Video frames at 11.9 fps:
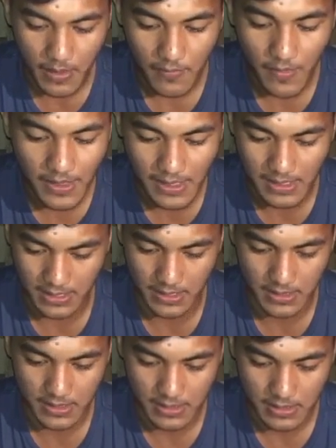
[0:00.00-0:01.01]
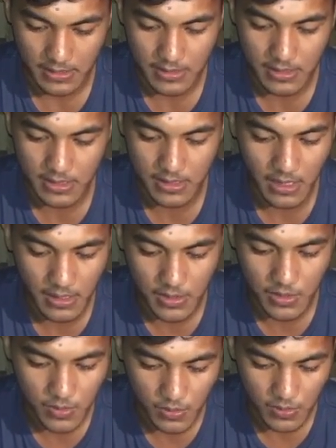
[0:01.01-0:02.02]
Finally, discard the
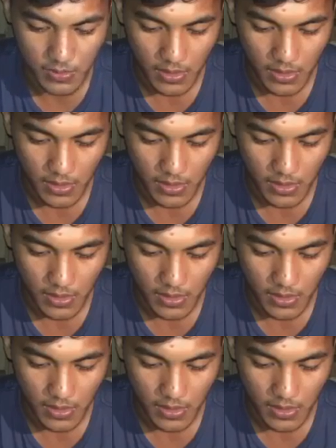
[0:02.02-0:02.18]
suit